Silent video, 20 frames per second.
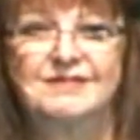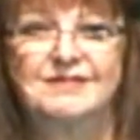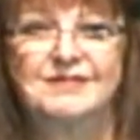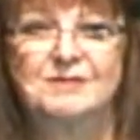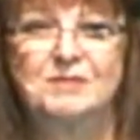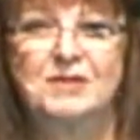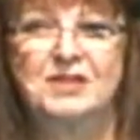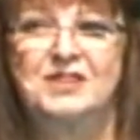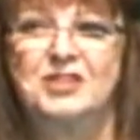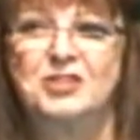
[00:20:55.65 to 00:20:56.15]

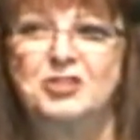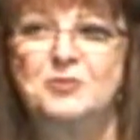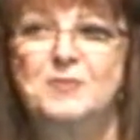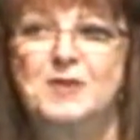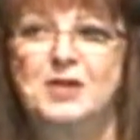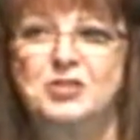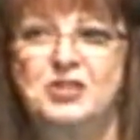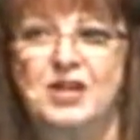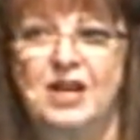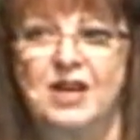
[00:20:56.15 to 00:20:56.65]
But this
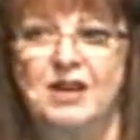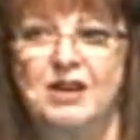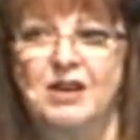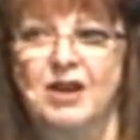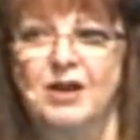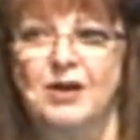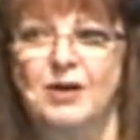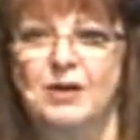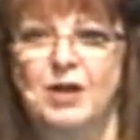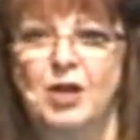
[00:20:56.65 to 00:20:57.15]
much I
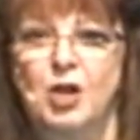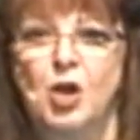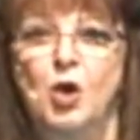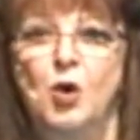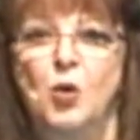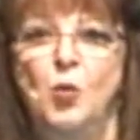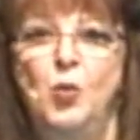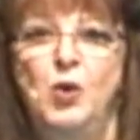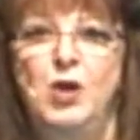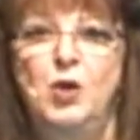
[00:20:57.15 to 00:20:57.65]
know.
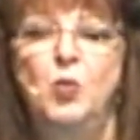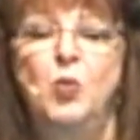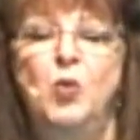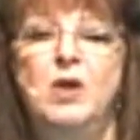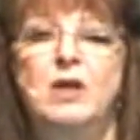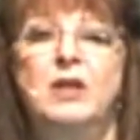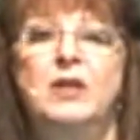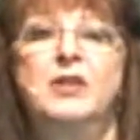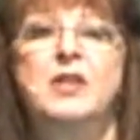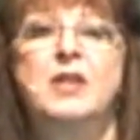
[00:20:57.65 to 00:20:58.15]
We
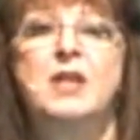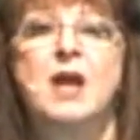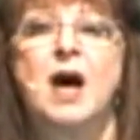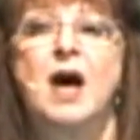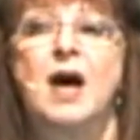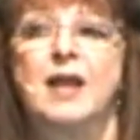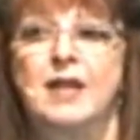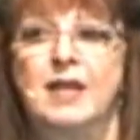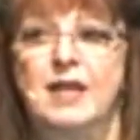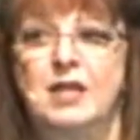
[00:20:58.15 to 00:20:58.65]
will
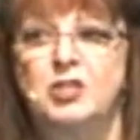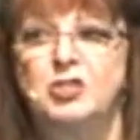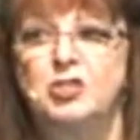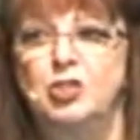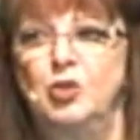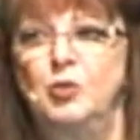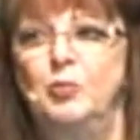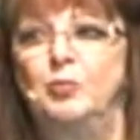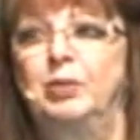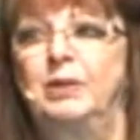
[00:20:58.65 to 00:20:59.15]
not
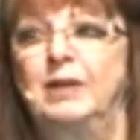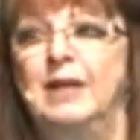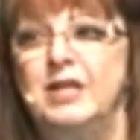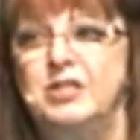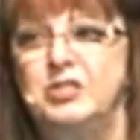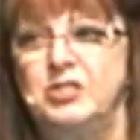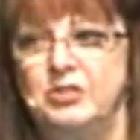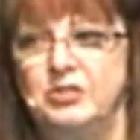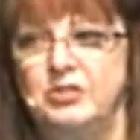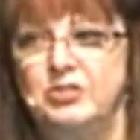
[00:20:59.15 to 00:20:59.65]
issue
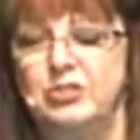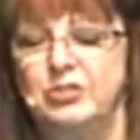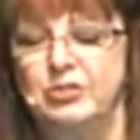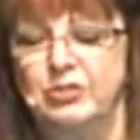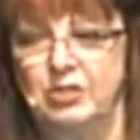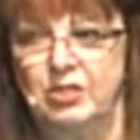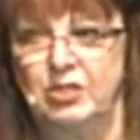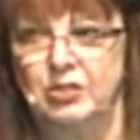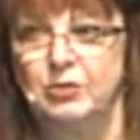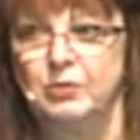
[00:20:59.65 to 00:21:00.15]
pledges to
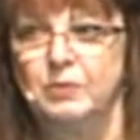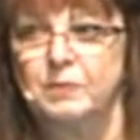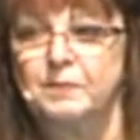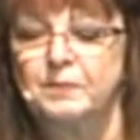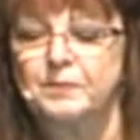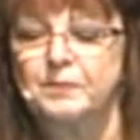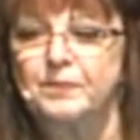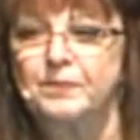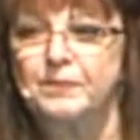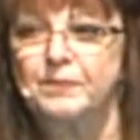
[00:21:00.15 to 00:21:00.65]
you.
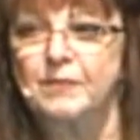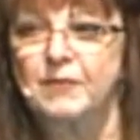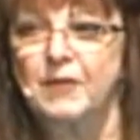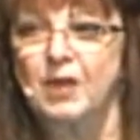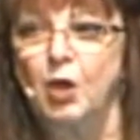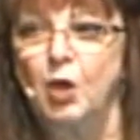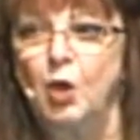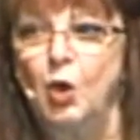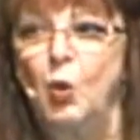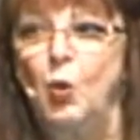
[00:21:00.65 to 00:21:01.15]

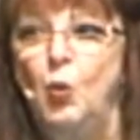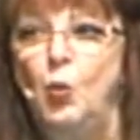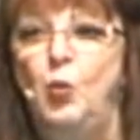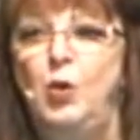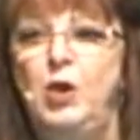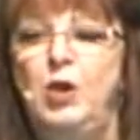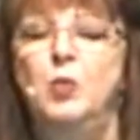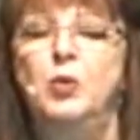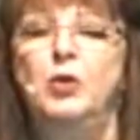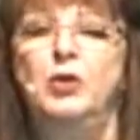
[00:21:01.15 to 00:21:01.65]

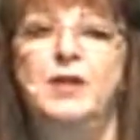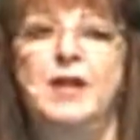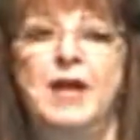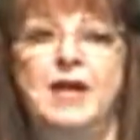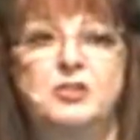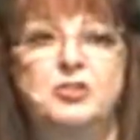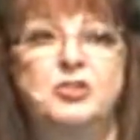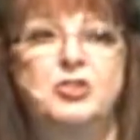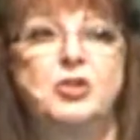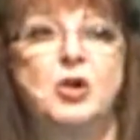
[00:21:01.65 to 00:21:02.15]
We will
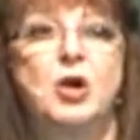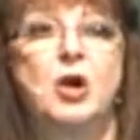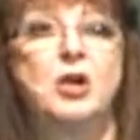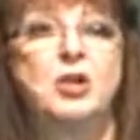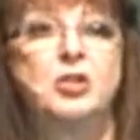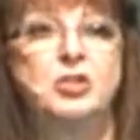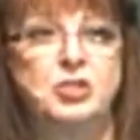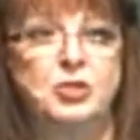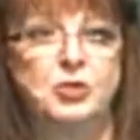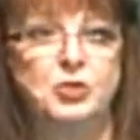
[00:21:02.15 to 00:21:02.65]
not
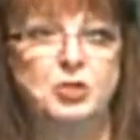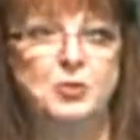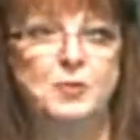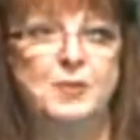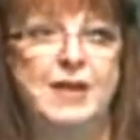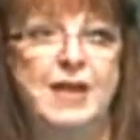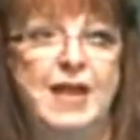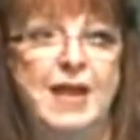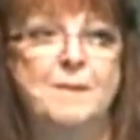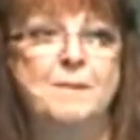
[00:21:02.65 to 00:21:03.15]
charge you to
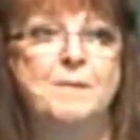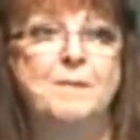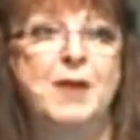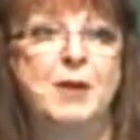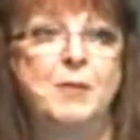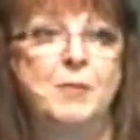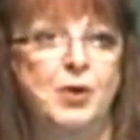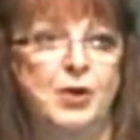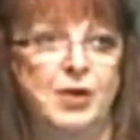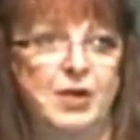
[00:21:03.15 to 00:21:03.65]
be a
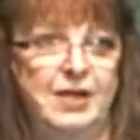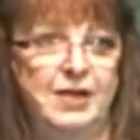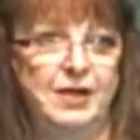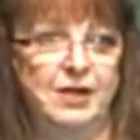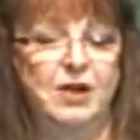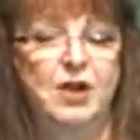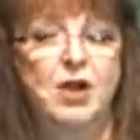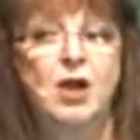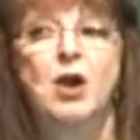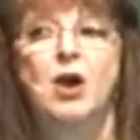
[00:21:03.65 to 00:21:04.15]
member
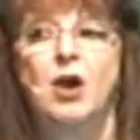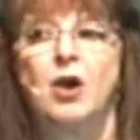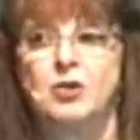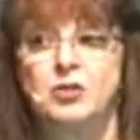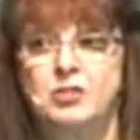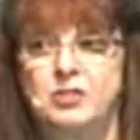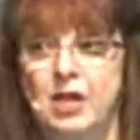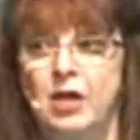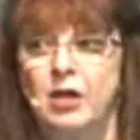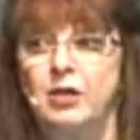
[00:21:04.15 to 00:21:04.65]
here or
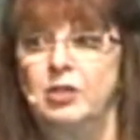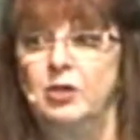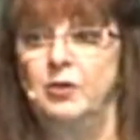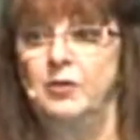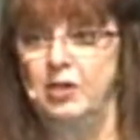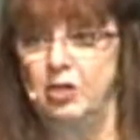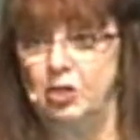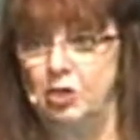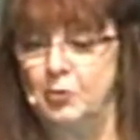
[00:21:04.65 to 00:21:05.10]
tell you that you